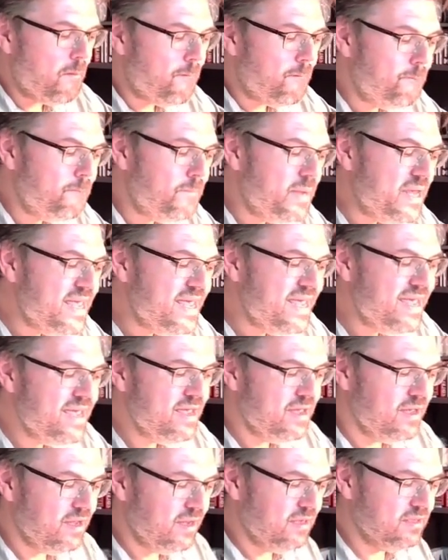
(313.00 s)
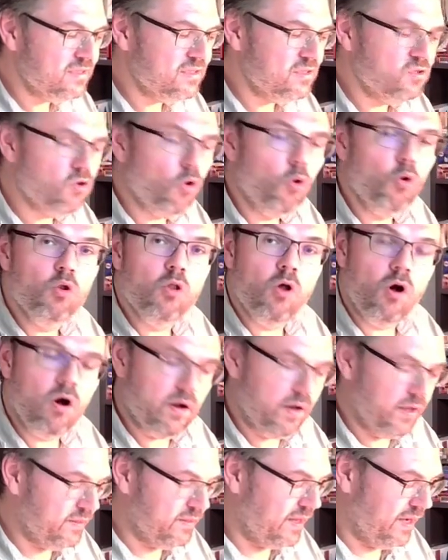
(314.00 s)
B is no
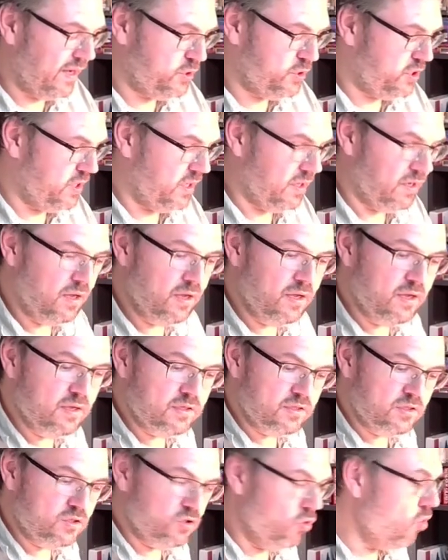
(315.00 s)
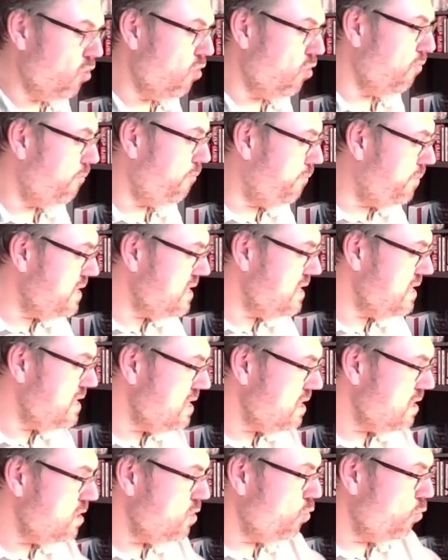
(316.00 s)
longer touching. So
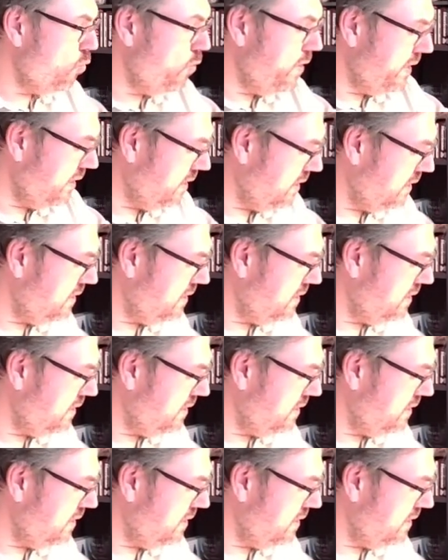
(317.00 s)
B will